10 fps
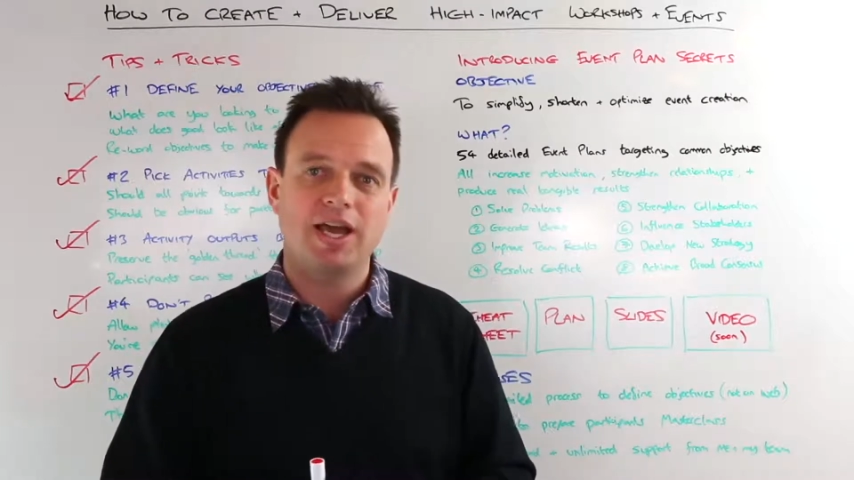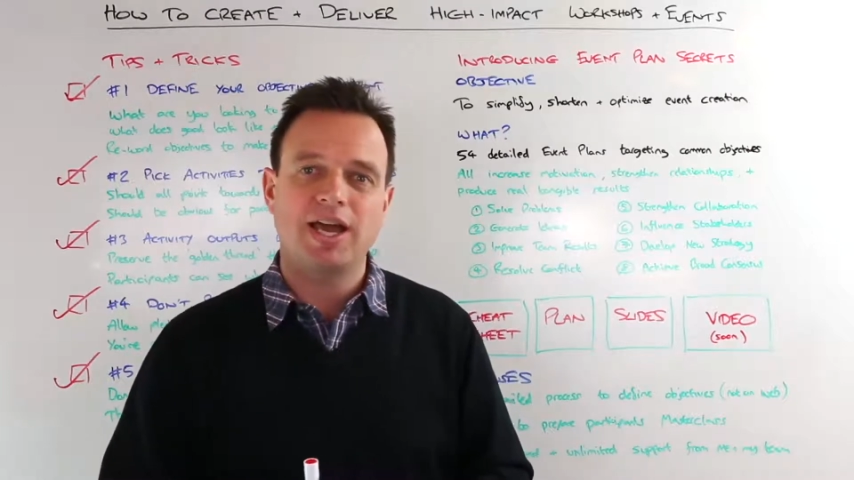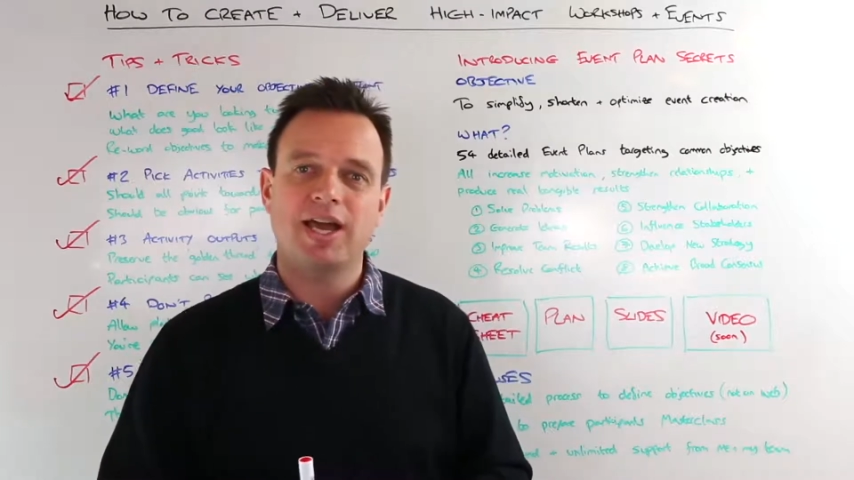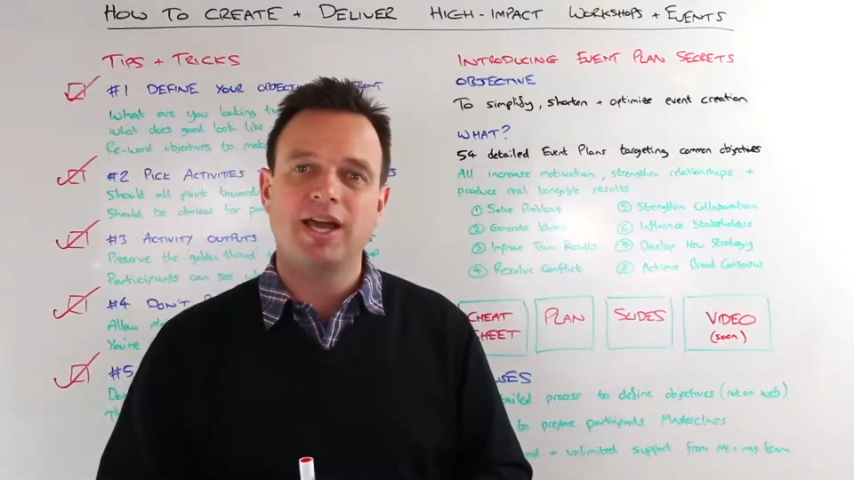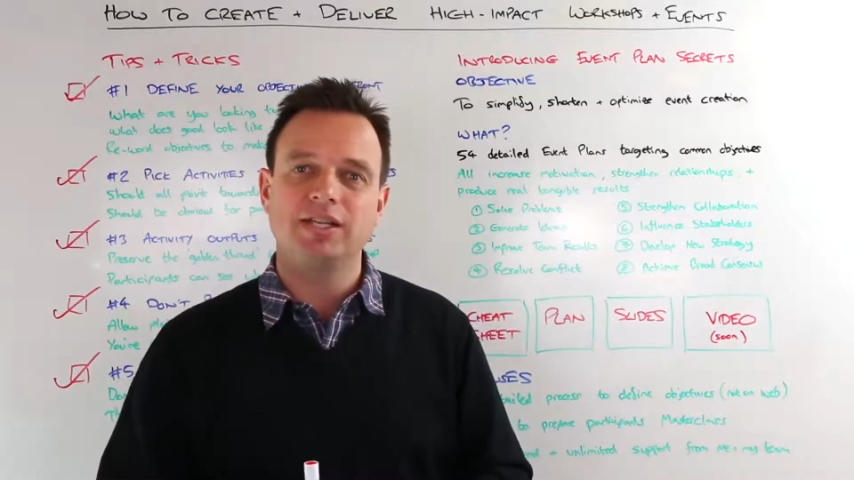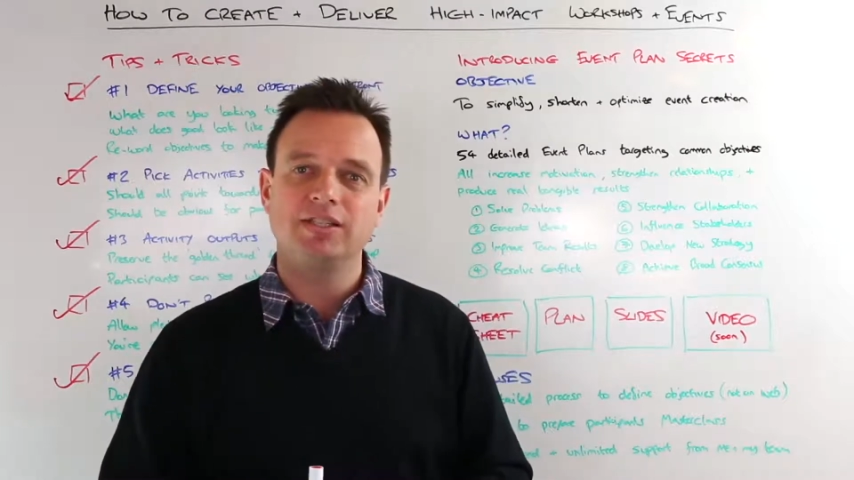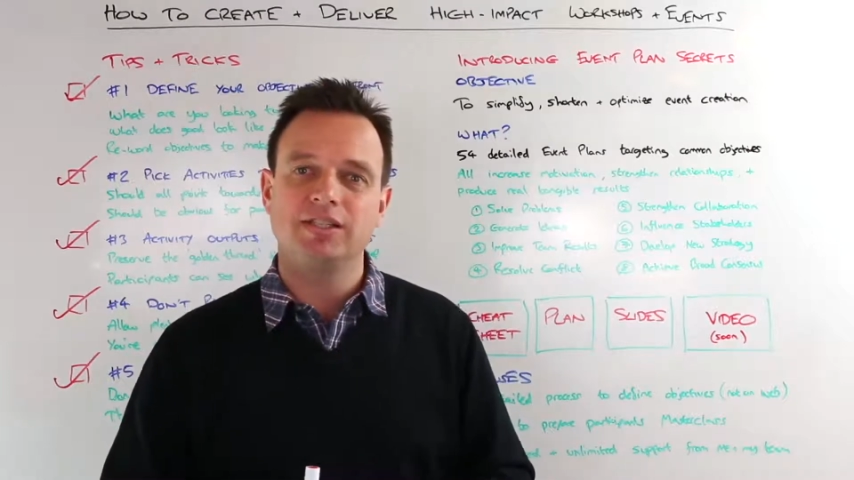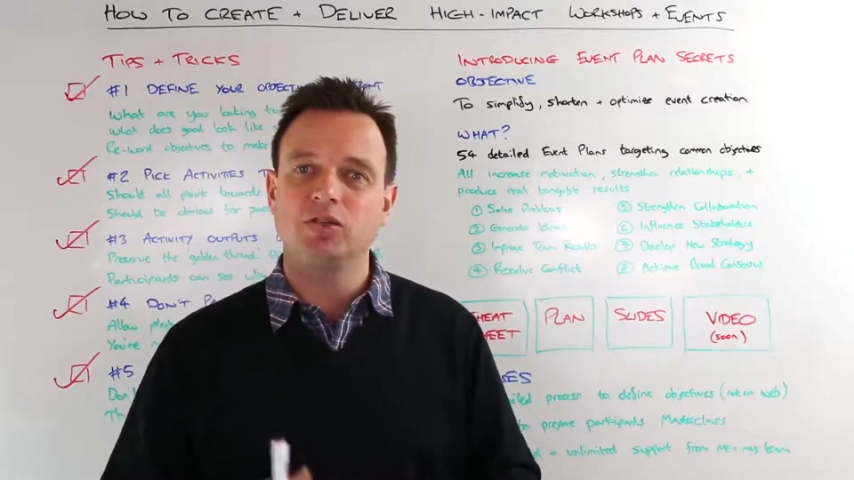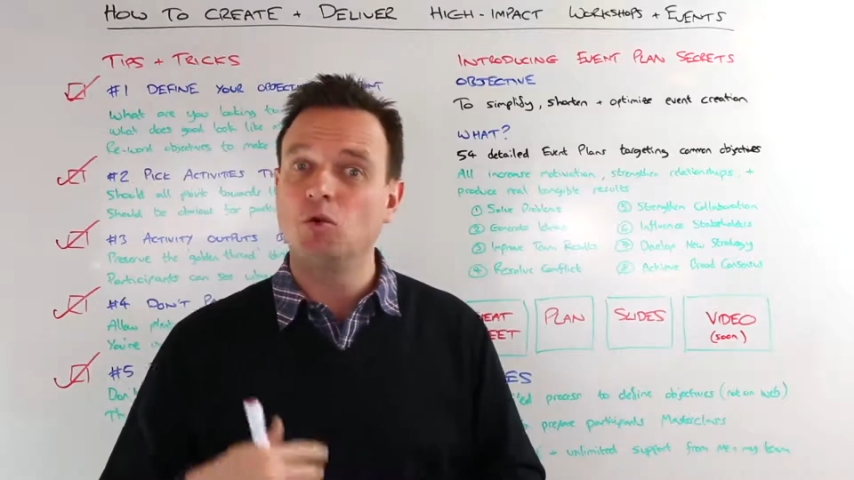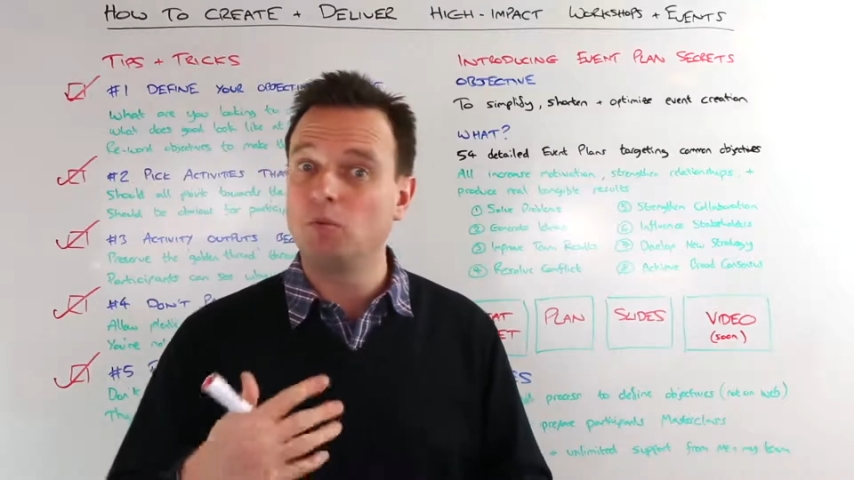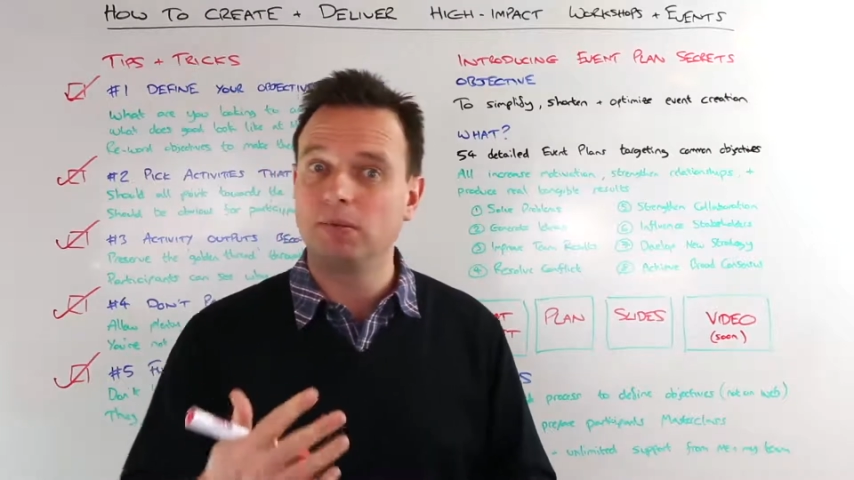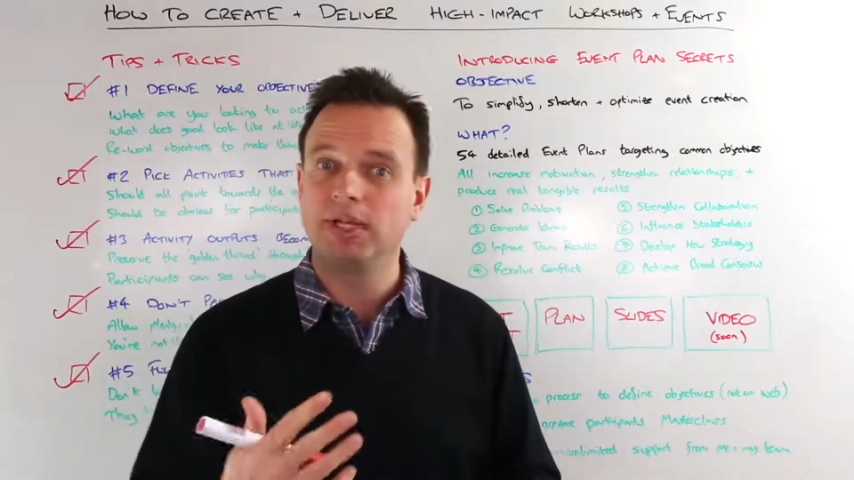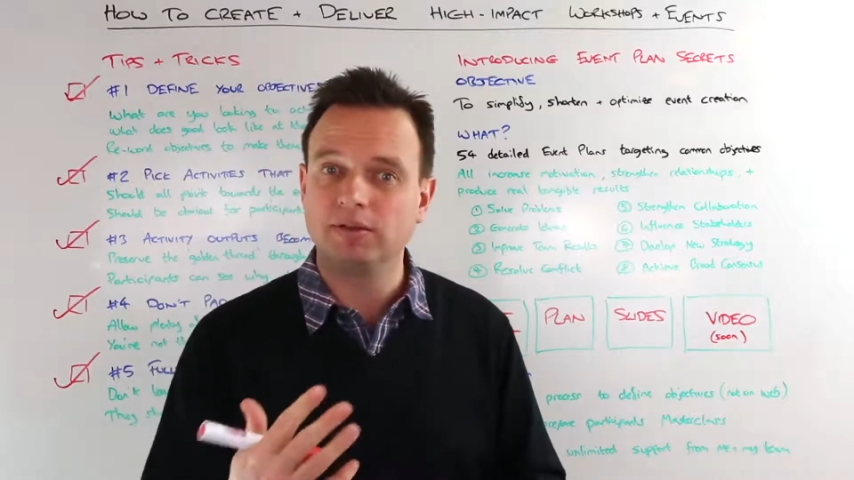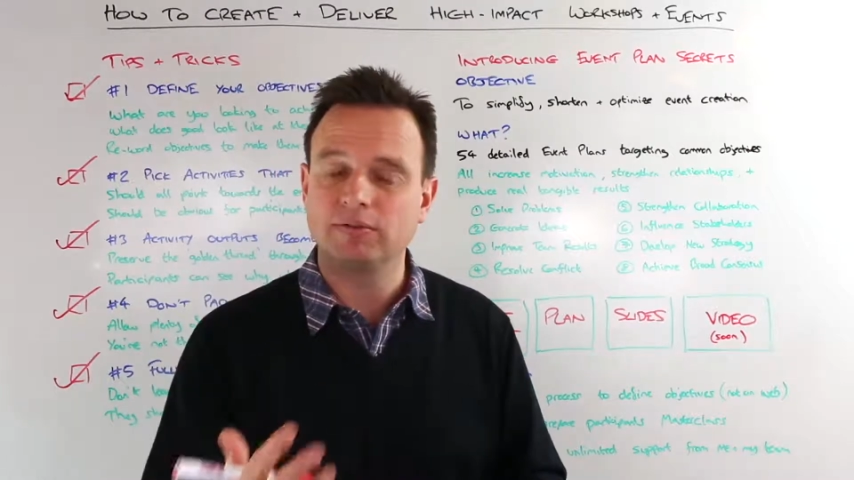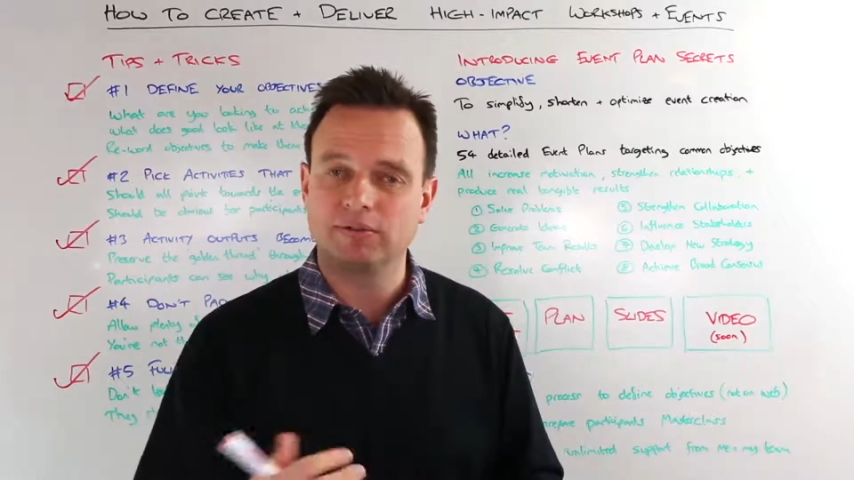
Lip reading: and normally